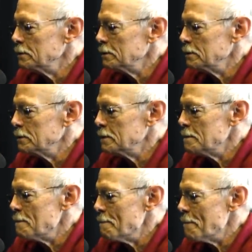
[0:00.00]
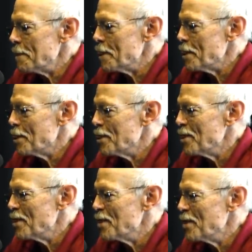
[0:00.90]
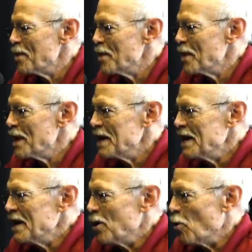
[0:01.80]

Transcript: (no one is talking)